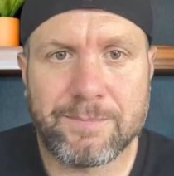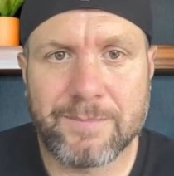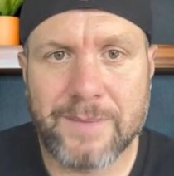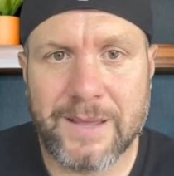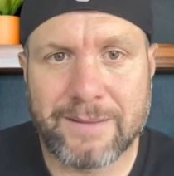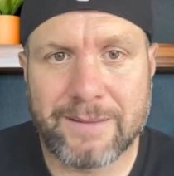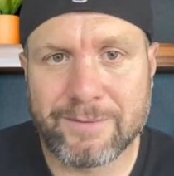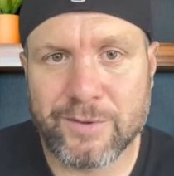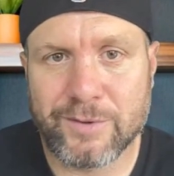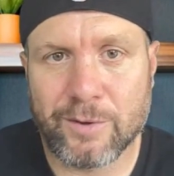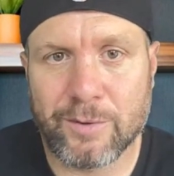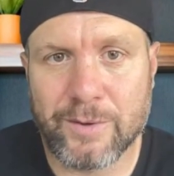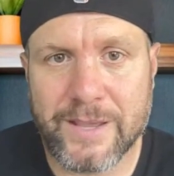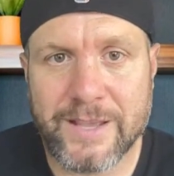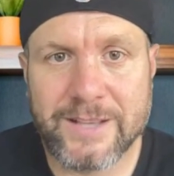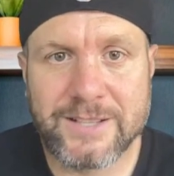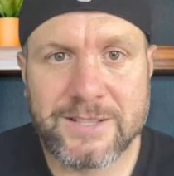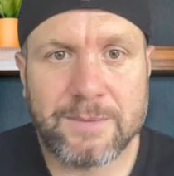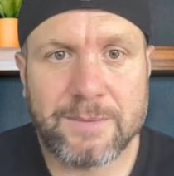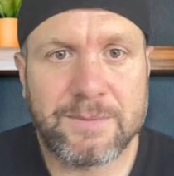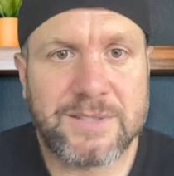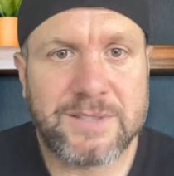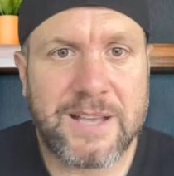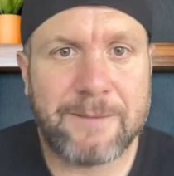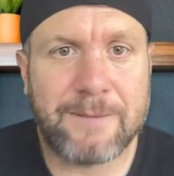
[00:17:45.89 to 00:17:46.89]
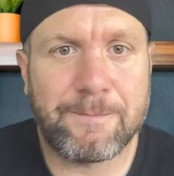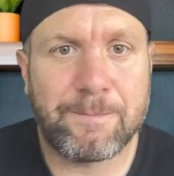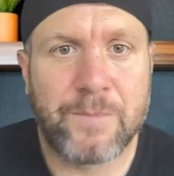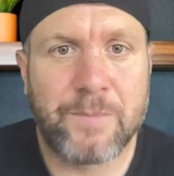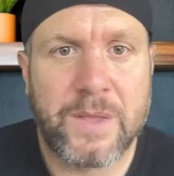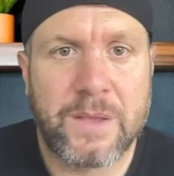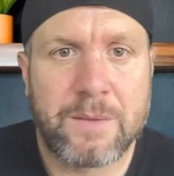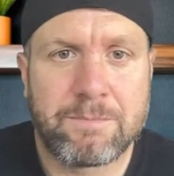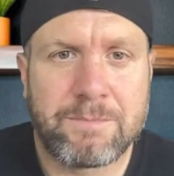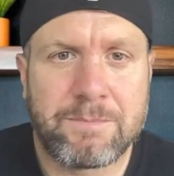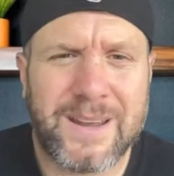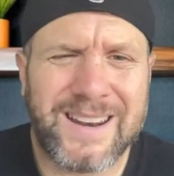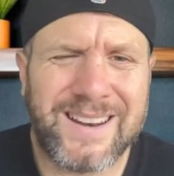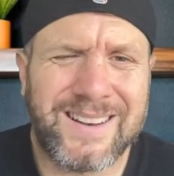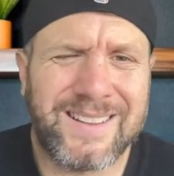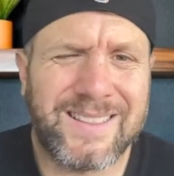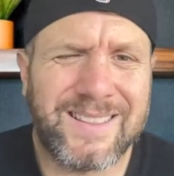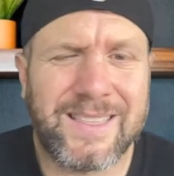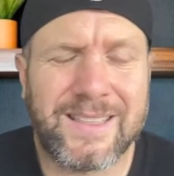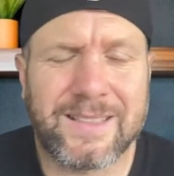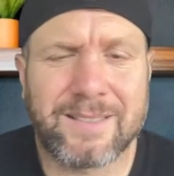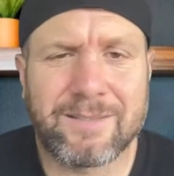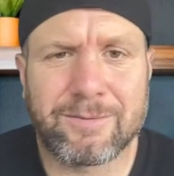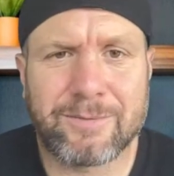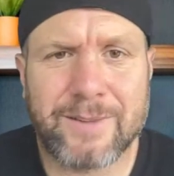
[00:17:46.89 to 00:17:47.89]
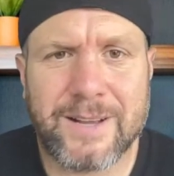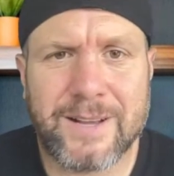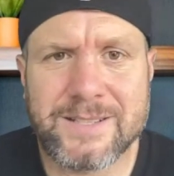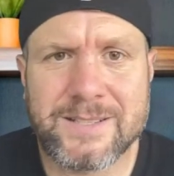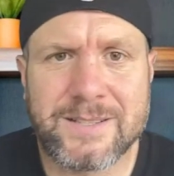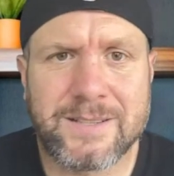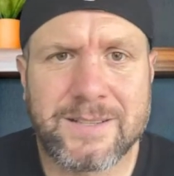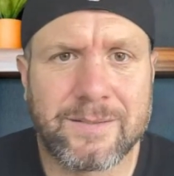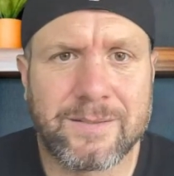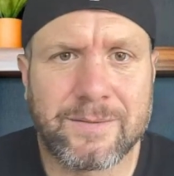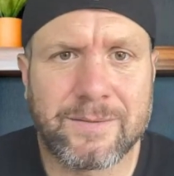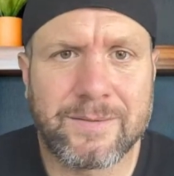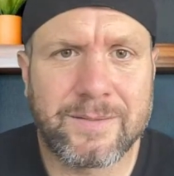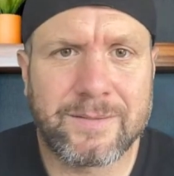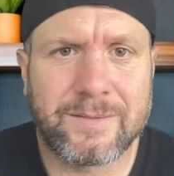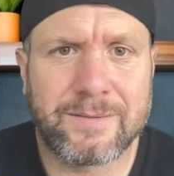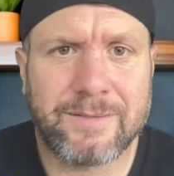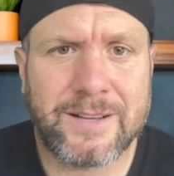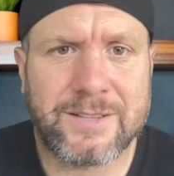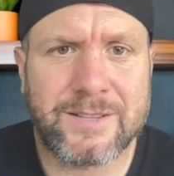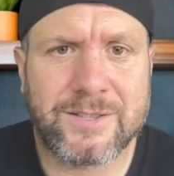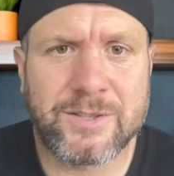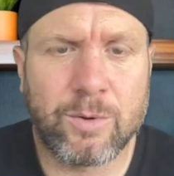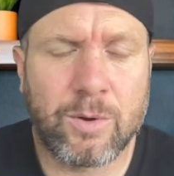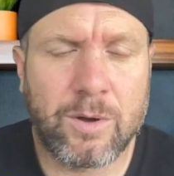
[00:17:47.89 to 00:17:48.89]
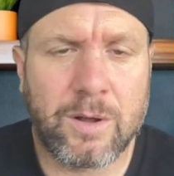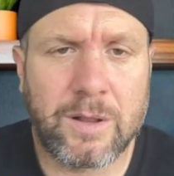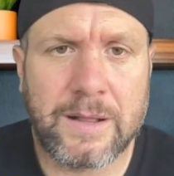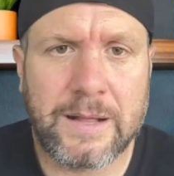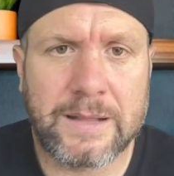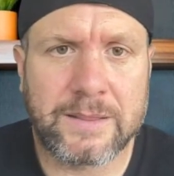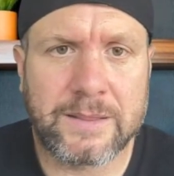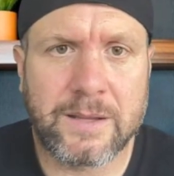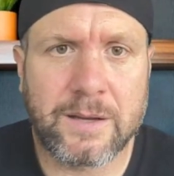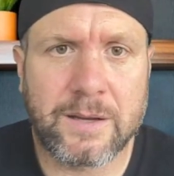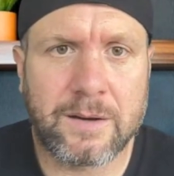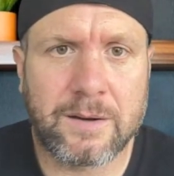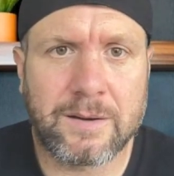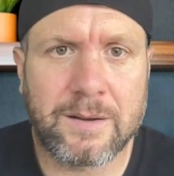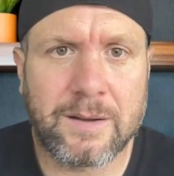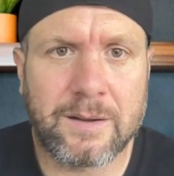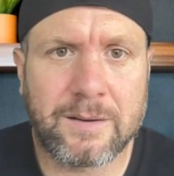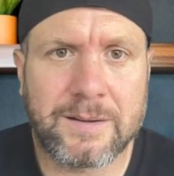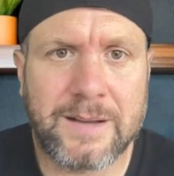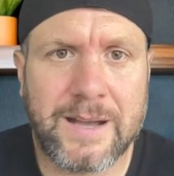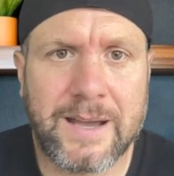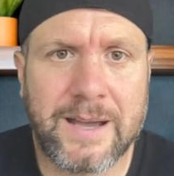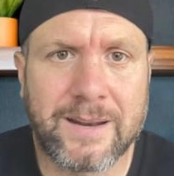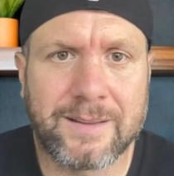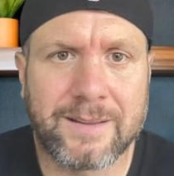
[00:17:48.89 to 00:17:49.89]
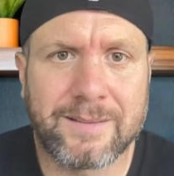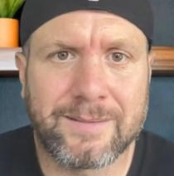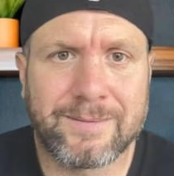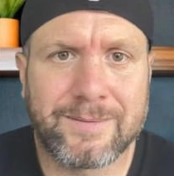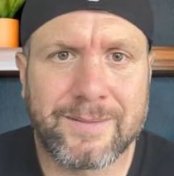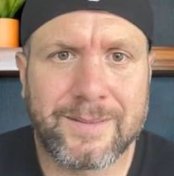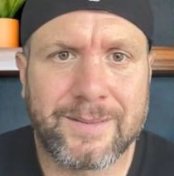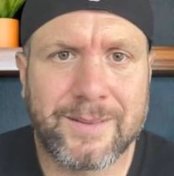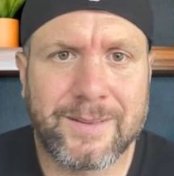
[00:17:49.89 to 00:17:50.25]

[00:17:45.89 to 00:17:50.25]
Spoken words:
And so he's upset, but I didn't think the rest of you all out there are kind of,